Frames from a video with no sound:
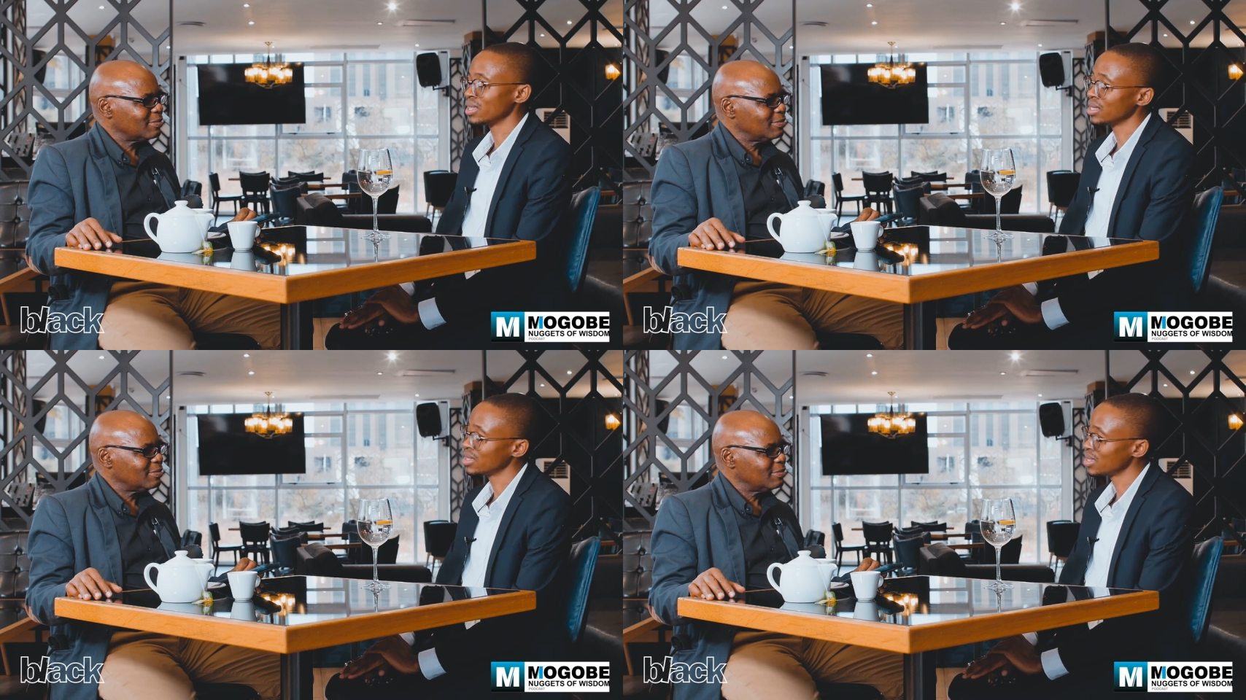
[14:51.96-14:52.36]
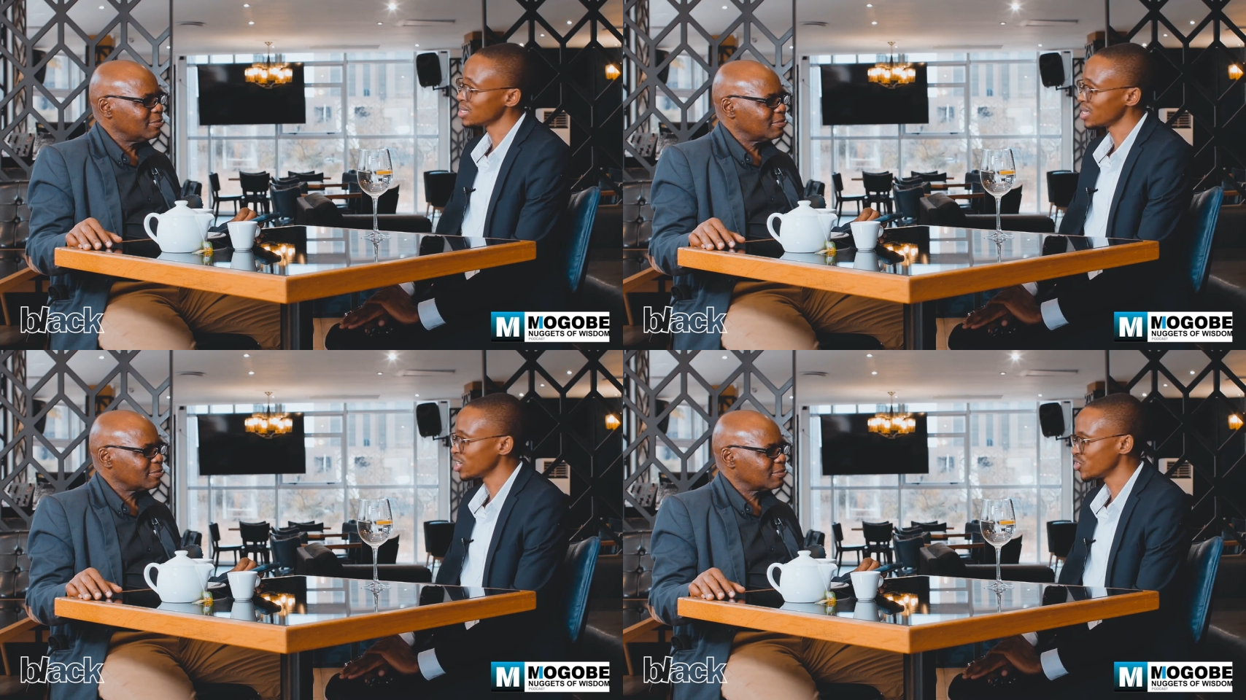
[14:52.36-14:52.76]
Speaker 1: I think
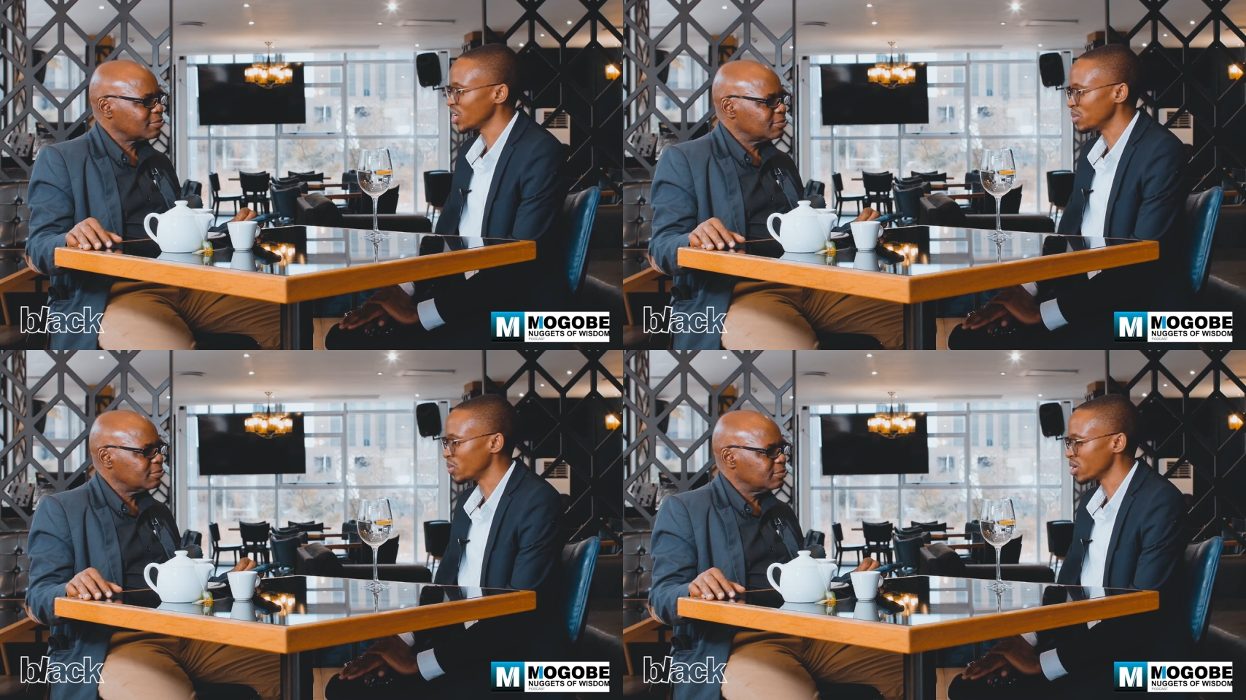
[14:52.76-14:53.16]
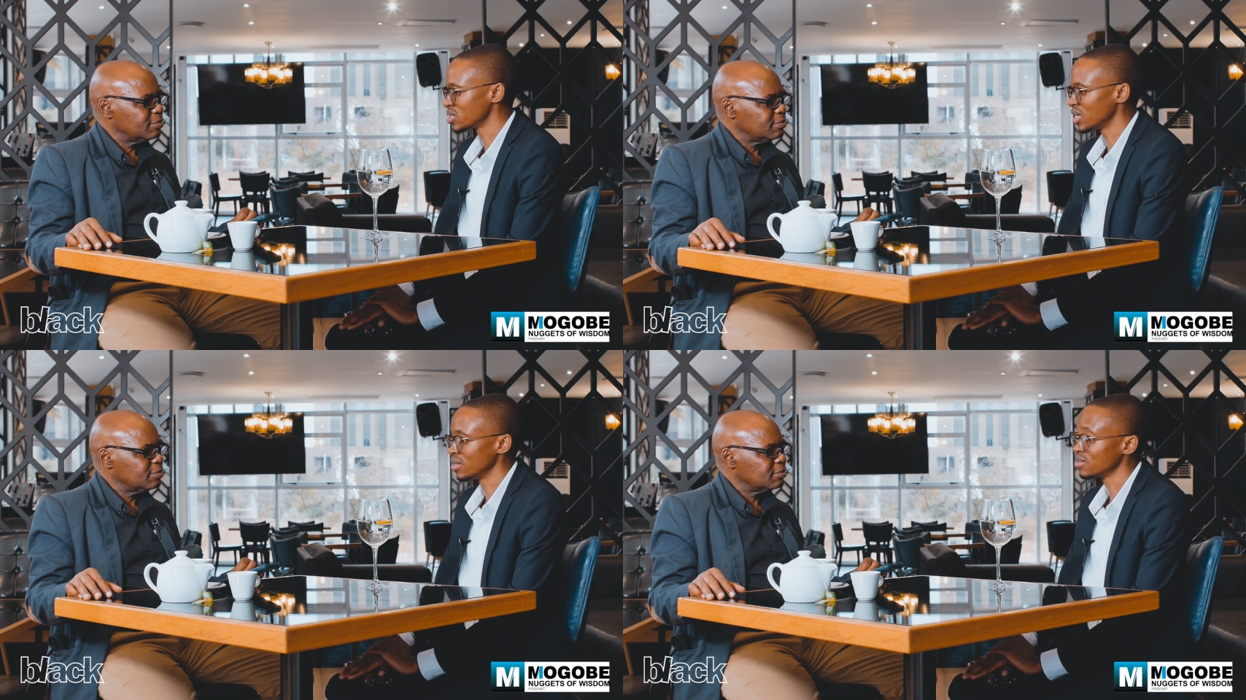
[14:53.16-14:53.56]
things like trademarks
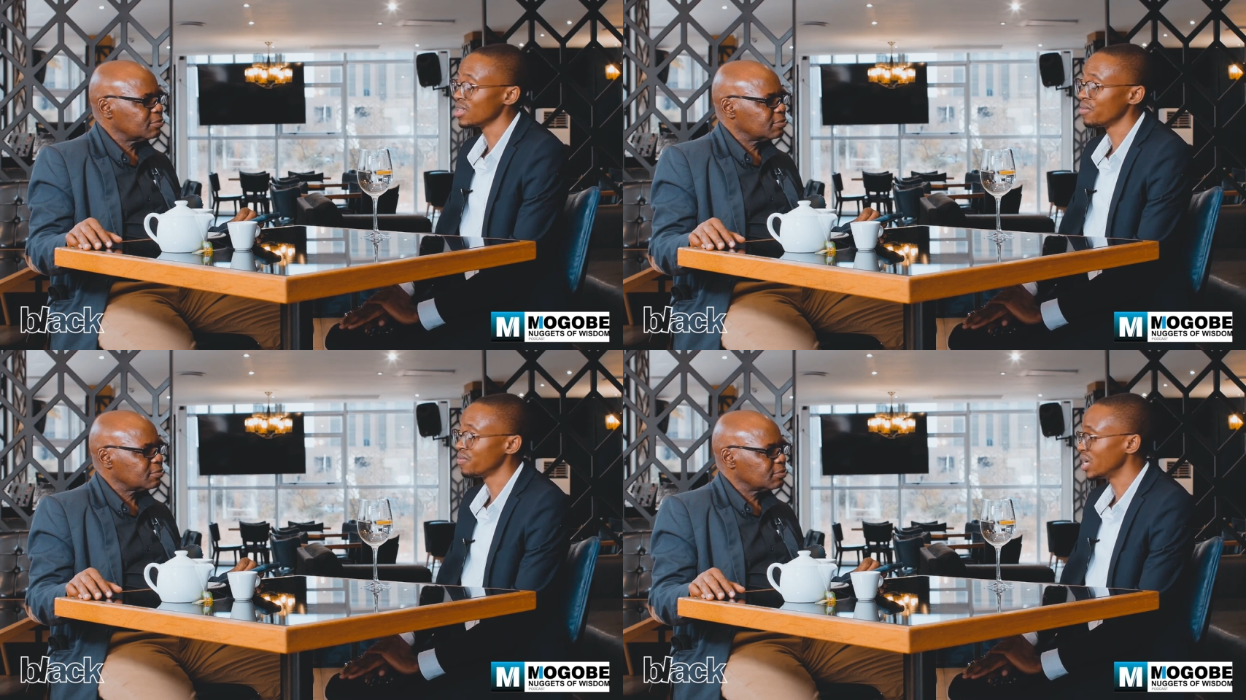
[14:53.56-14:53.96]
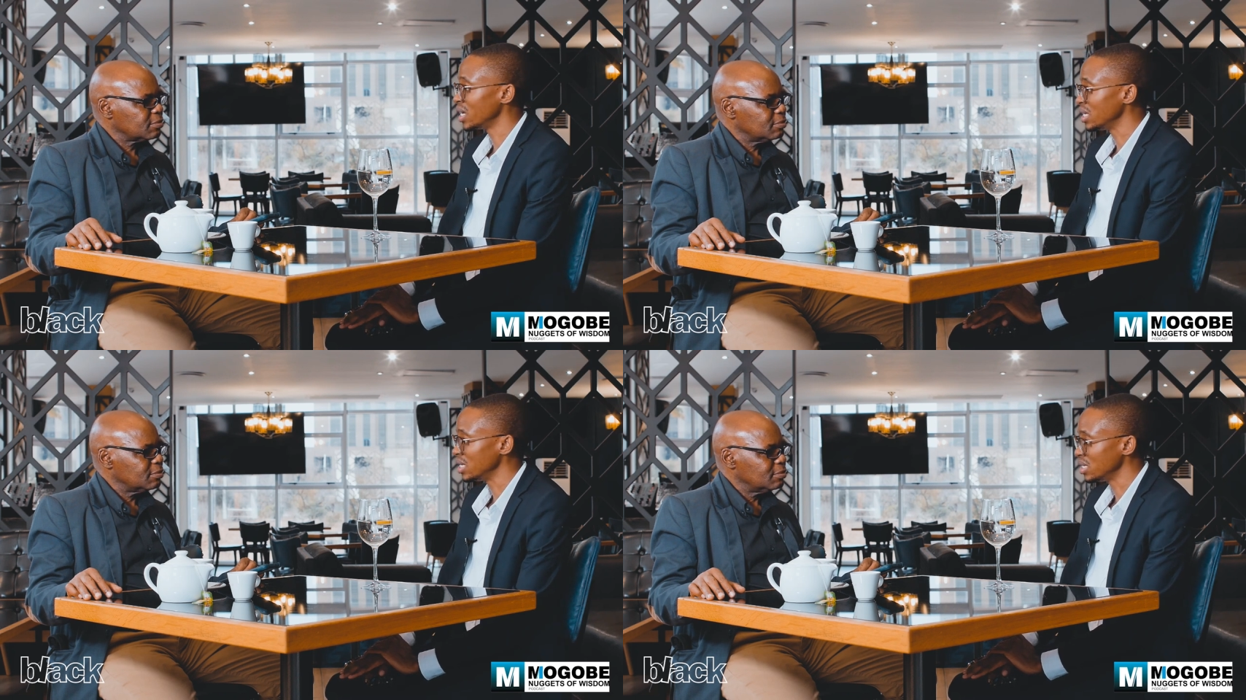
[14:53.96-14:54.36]
are
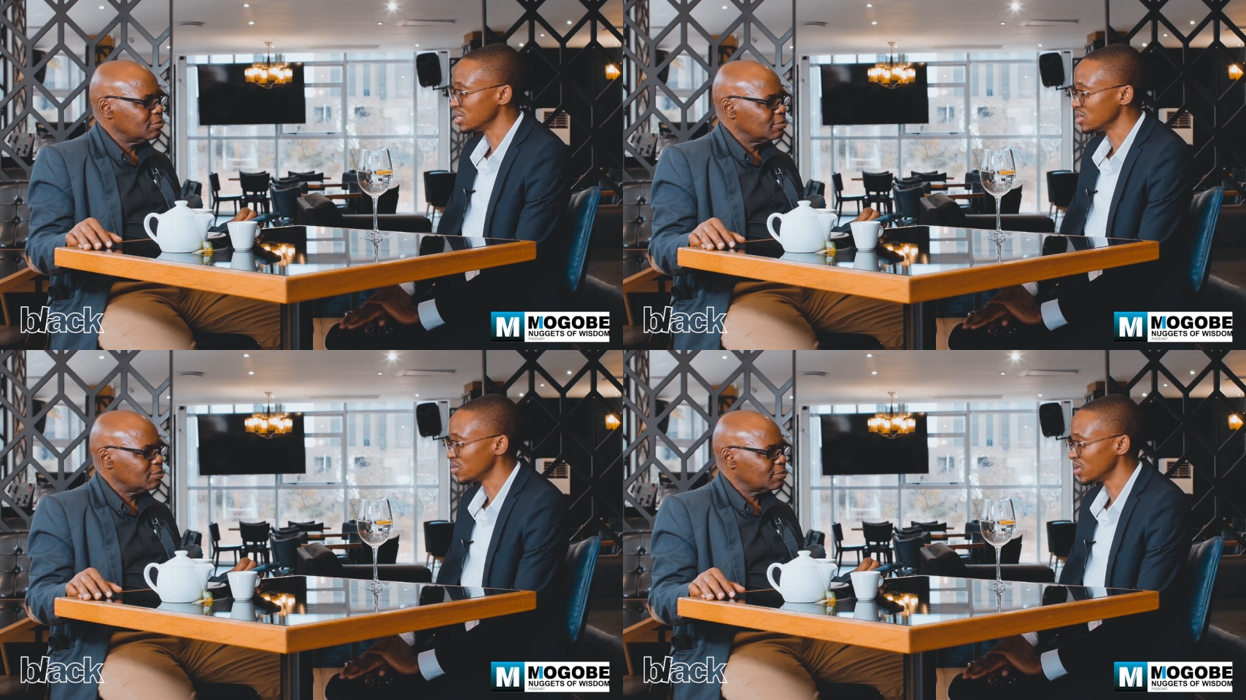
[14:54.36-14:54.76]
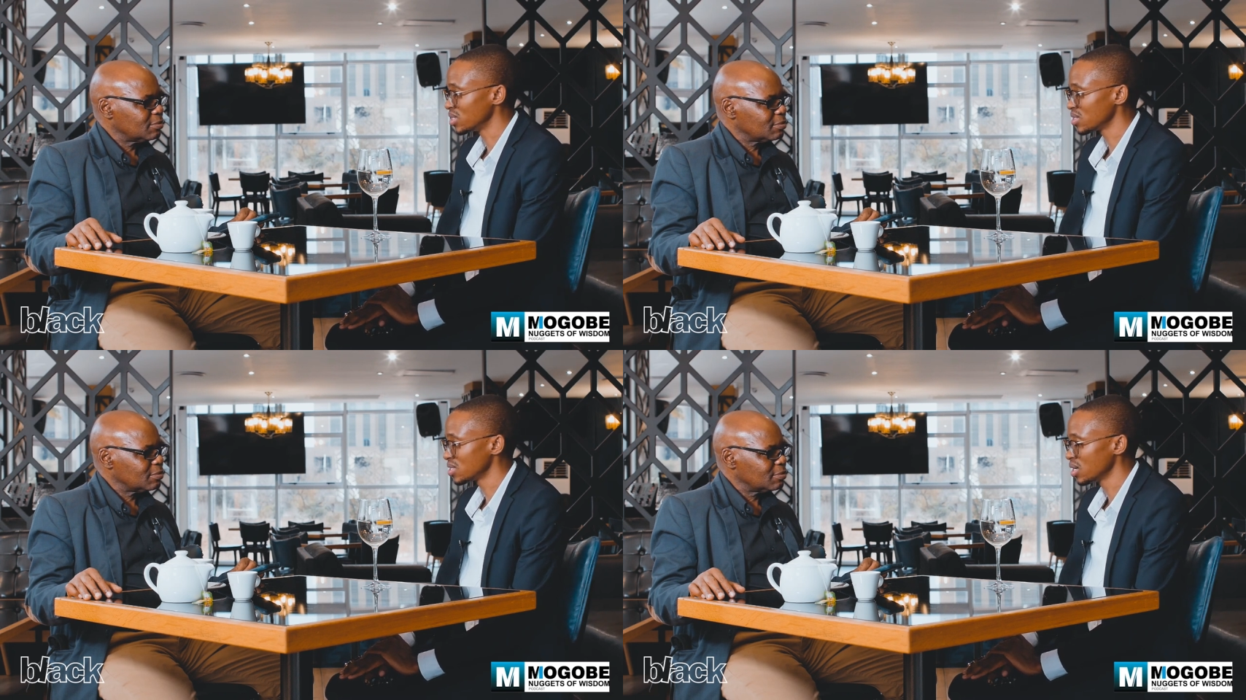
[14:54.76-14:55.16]
fairly easy to
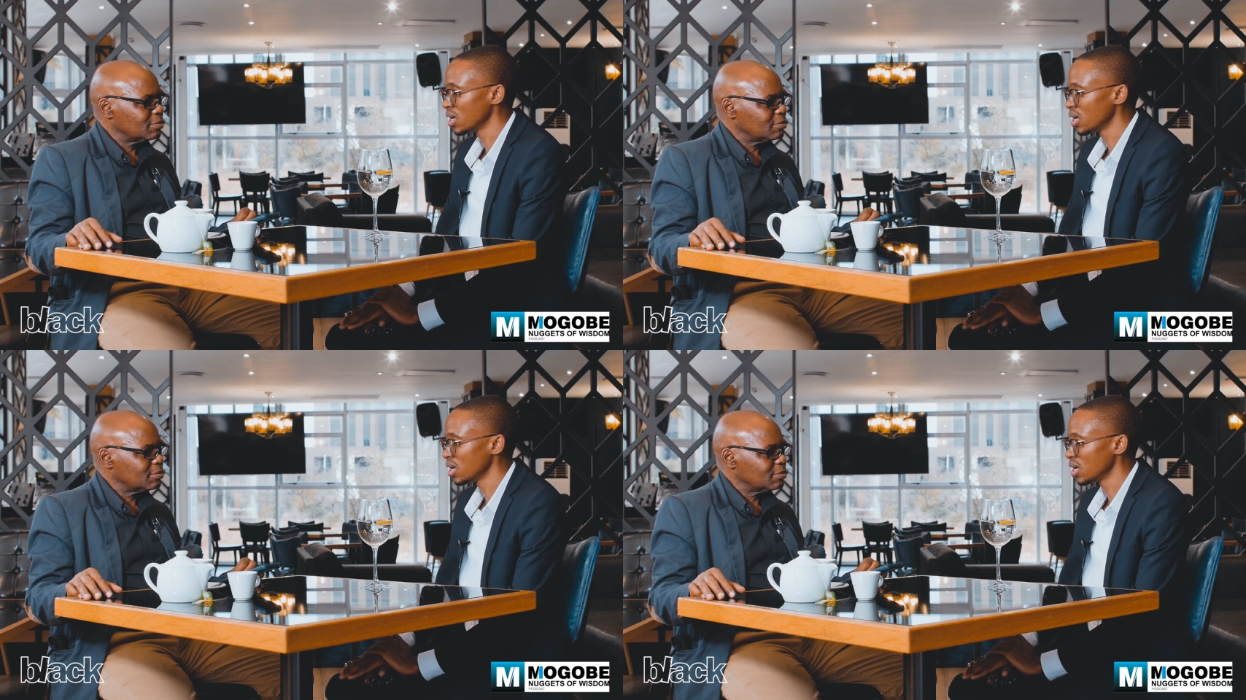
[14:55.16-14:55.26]
register.